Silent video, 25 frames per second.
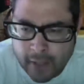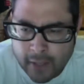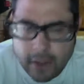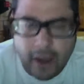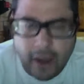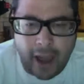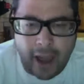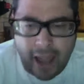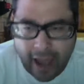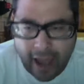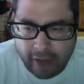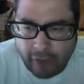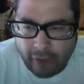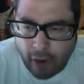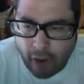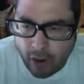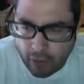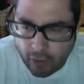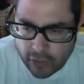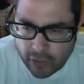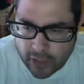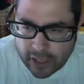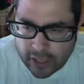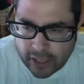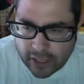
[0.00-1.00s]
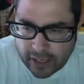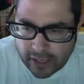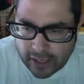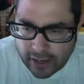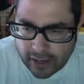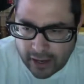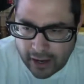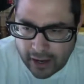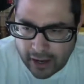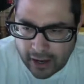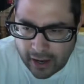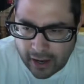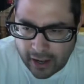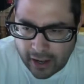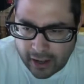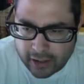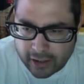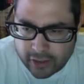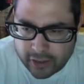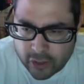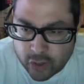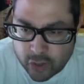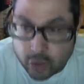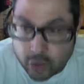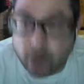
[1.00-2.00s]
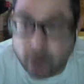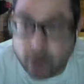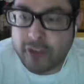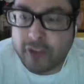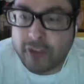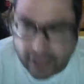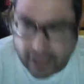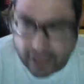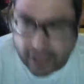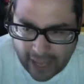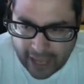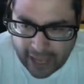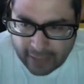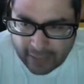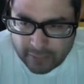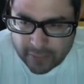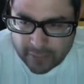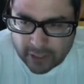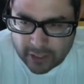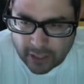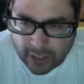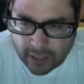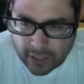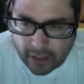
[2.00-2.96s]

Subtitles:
I have all the trivia games.